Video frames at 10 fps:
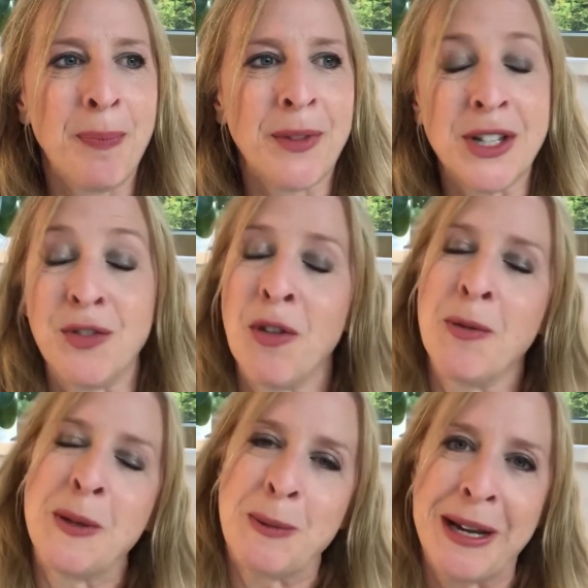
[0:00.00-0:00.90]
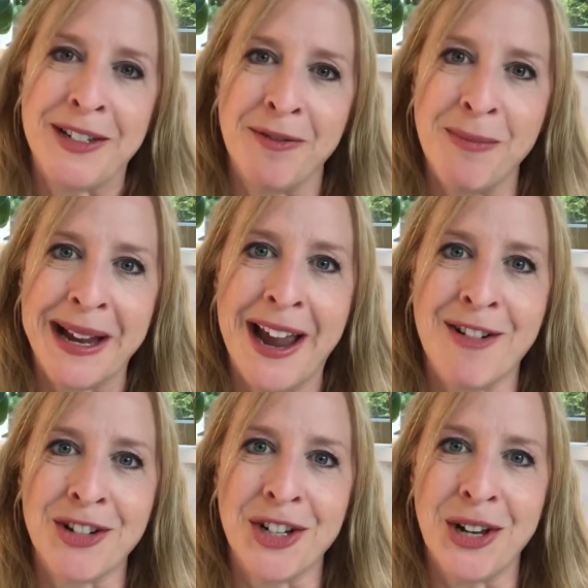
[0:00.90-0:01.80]
Because from the perspective of my
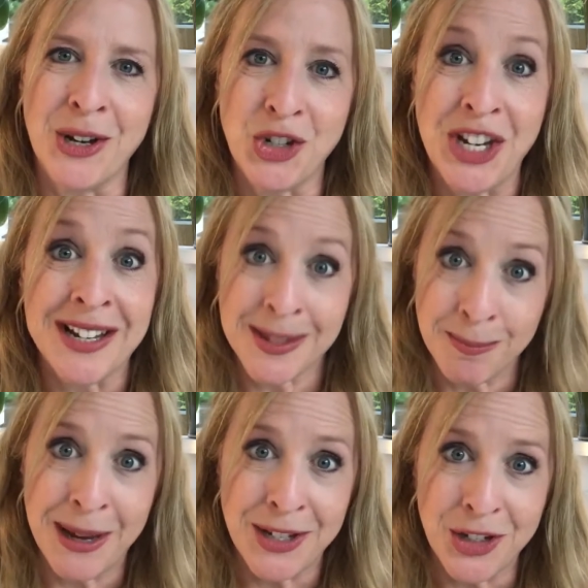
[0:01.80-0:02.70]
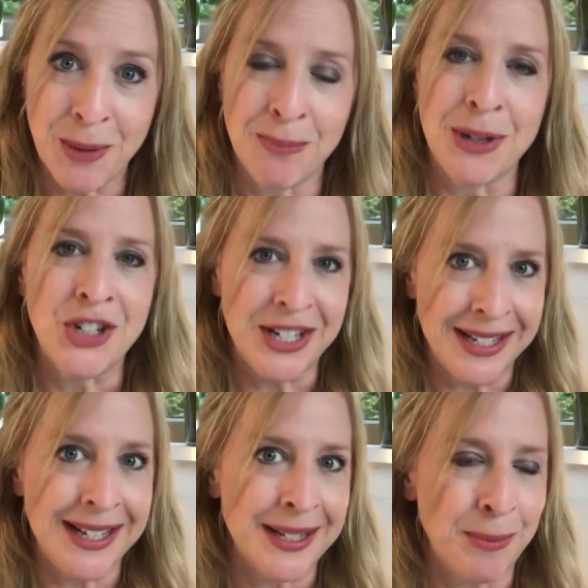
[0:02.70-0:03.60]
character, she doesn't base jump, but she
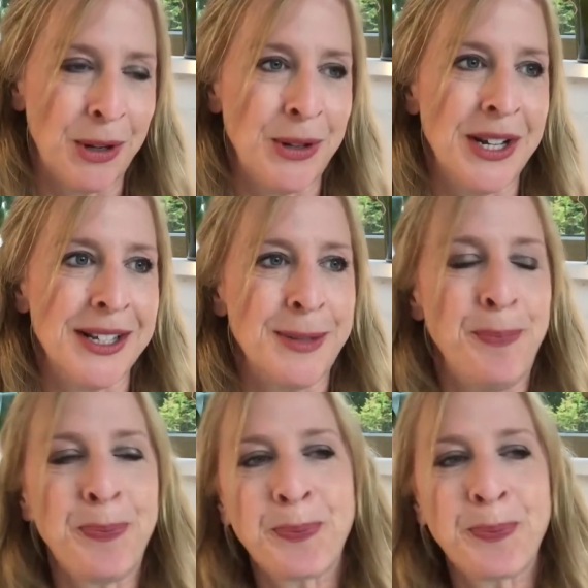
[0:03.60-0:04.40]
sees someone who does.